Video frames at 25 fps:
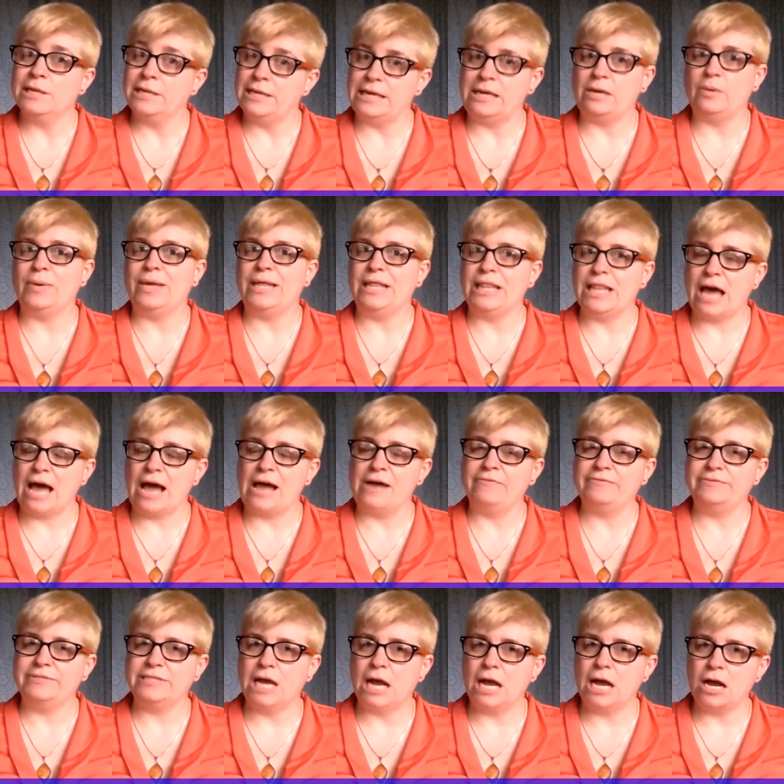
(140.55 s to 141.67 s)

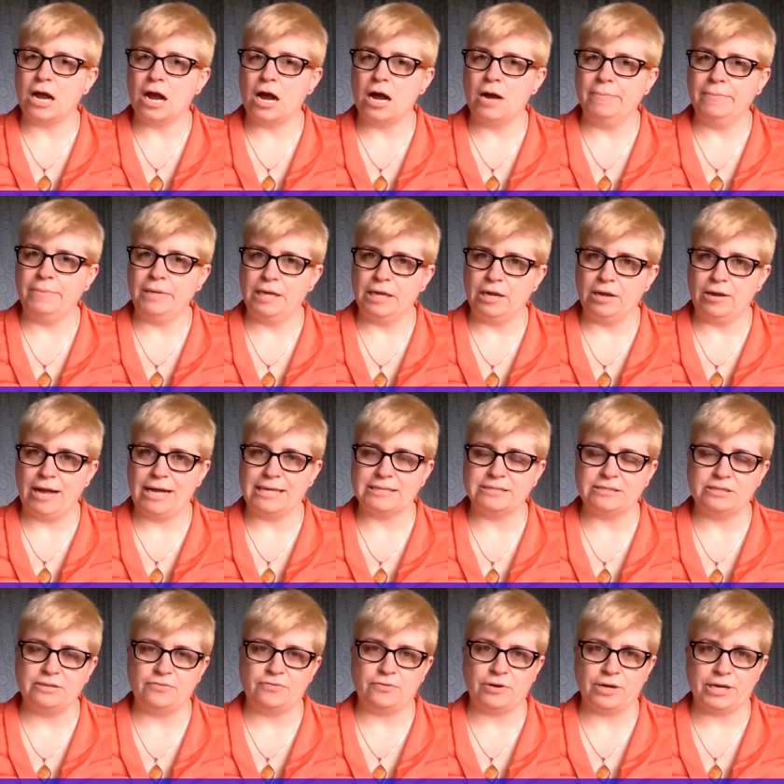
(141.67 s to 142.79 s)
kiwilive.com. It'll ask
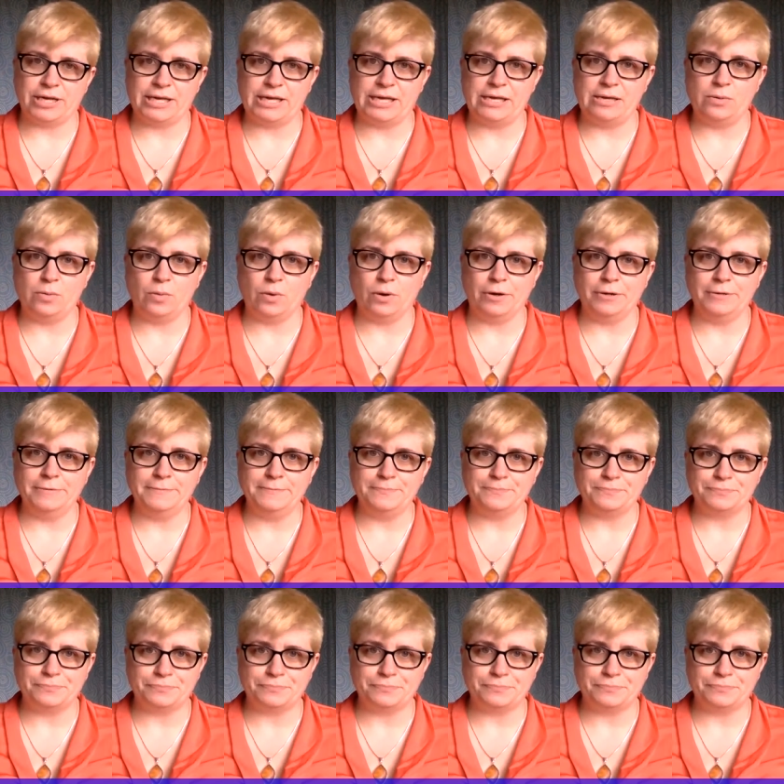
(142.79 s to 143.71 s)
you for a keyword.